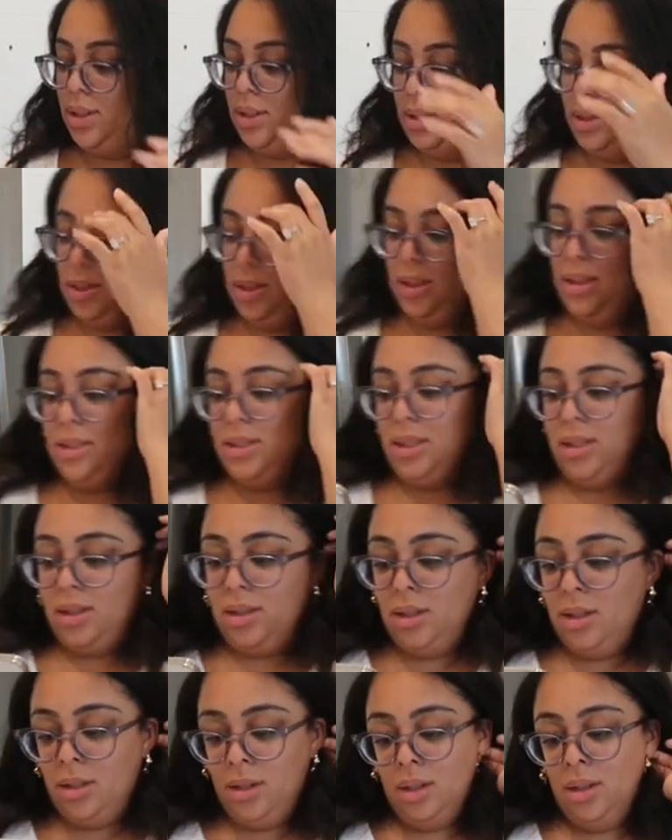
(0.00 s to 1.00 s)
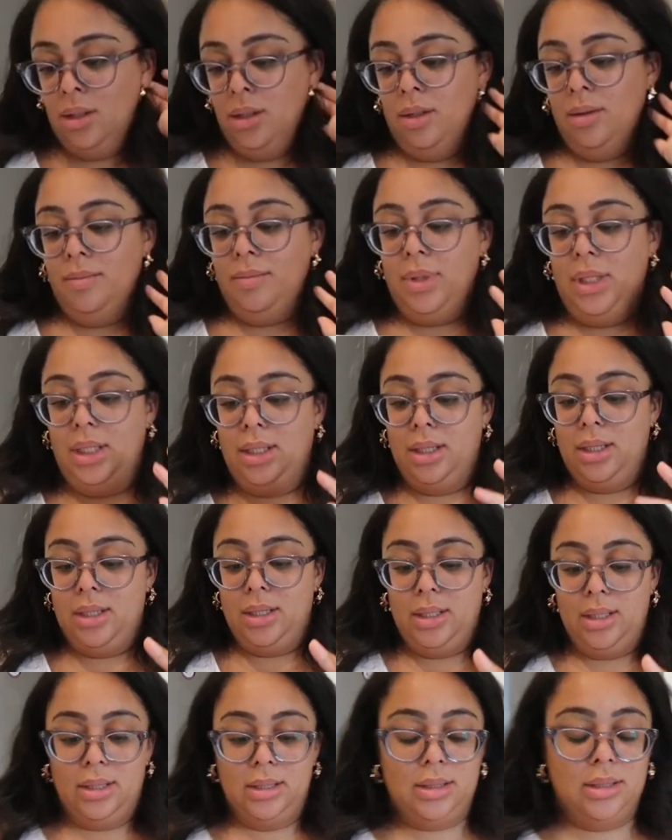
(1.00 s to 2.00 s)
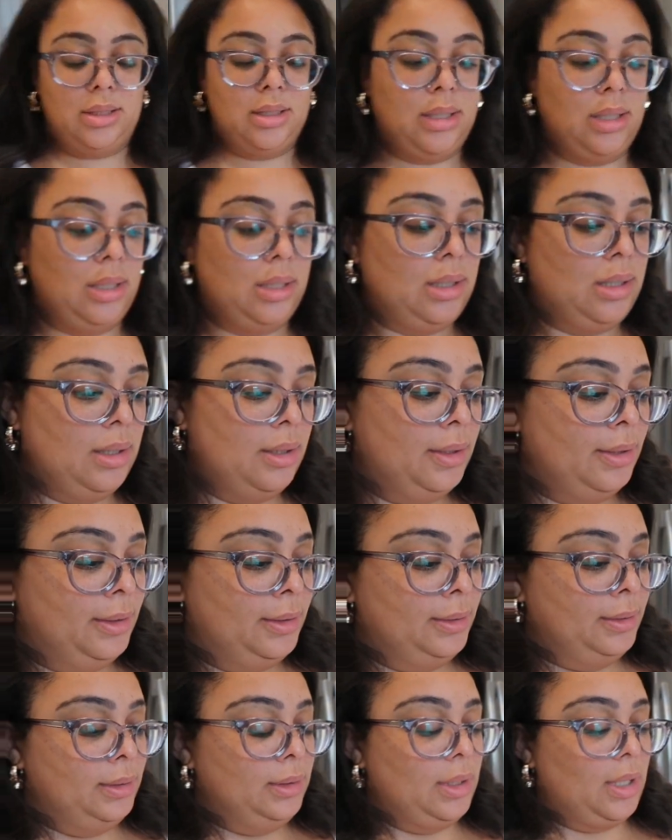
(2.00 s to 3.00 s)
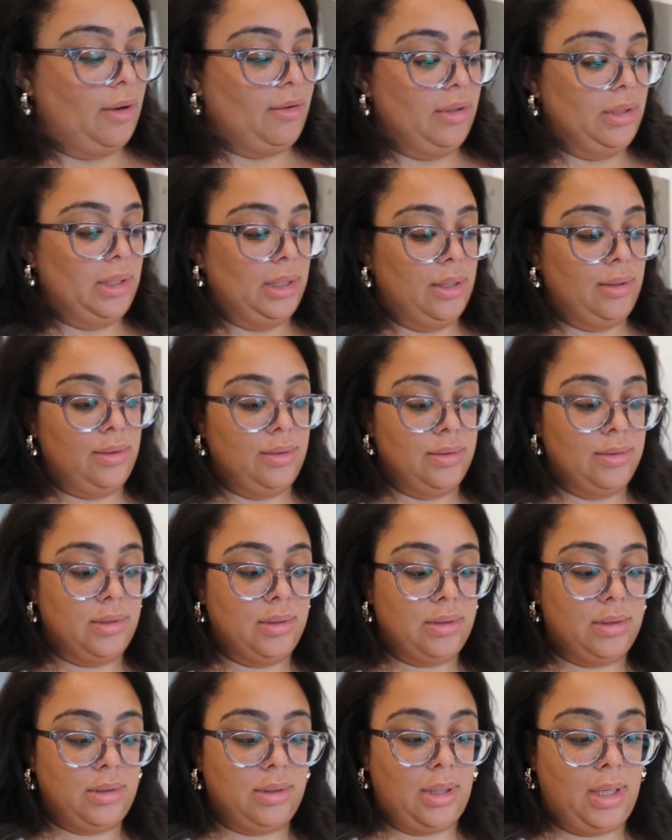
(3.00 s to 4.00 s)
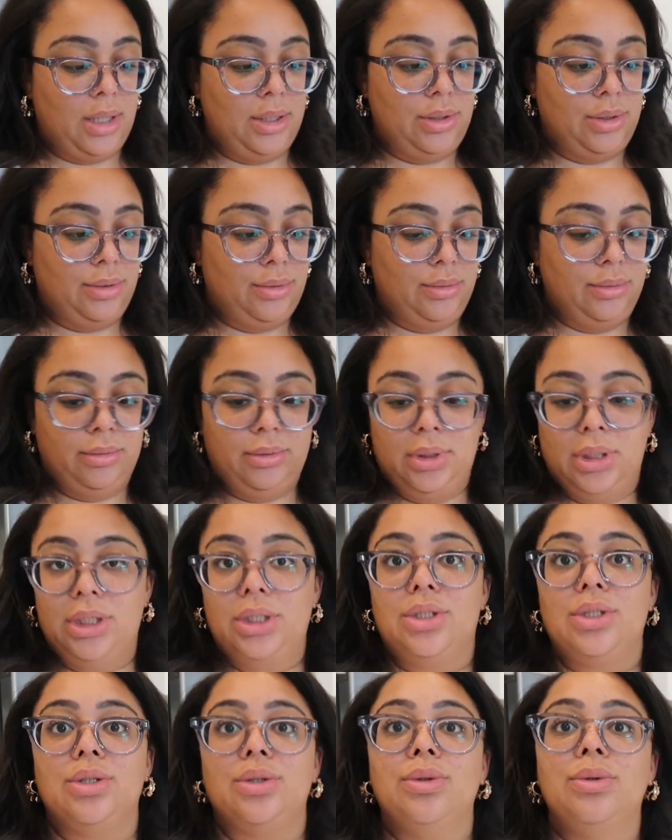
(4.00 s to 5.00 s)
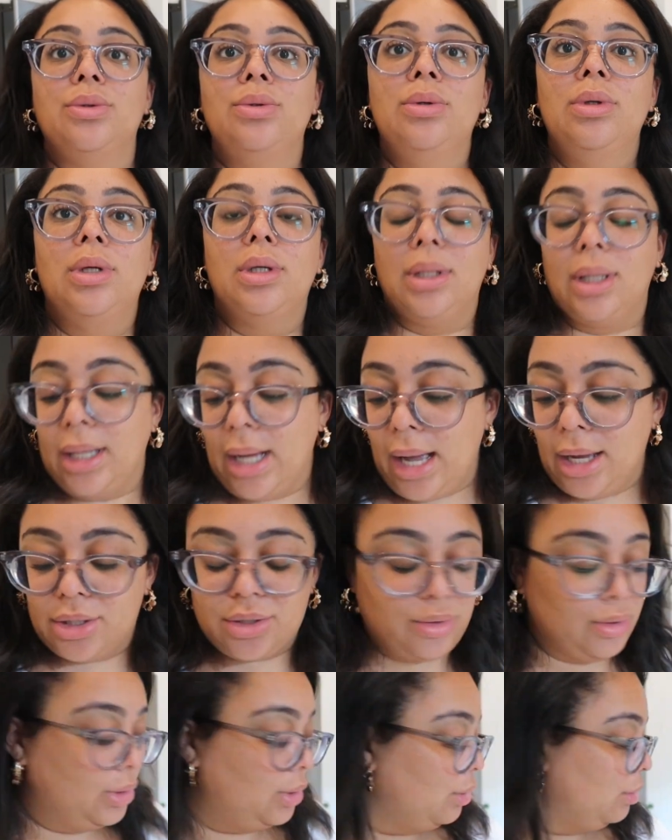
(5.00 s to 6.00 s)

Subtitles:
is easy because everything else I don't need to like actually